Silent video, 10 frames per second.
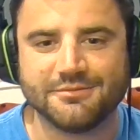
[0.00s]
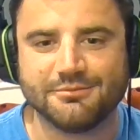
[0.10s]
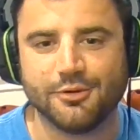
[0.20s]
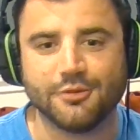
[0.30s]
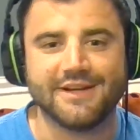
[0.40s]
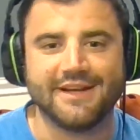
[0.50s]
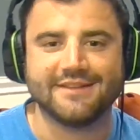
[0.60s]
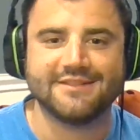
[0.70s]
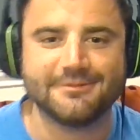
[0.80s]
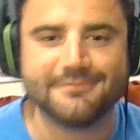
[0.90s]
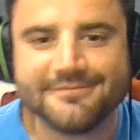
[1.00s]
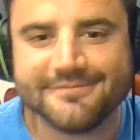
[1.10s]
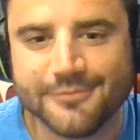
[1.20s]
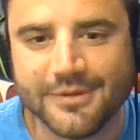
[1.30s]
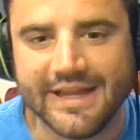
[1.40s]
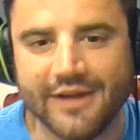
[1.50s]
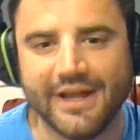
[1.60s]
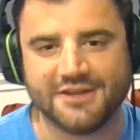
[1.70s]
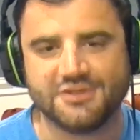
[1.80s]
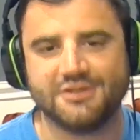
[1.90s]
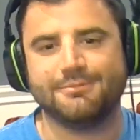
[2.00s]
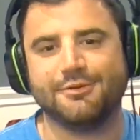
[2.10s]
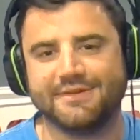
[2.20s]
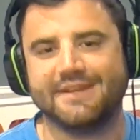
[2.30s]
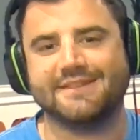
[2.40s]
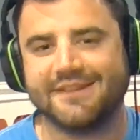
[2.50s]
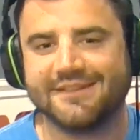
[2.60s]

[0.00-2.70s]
protest without actually protesting.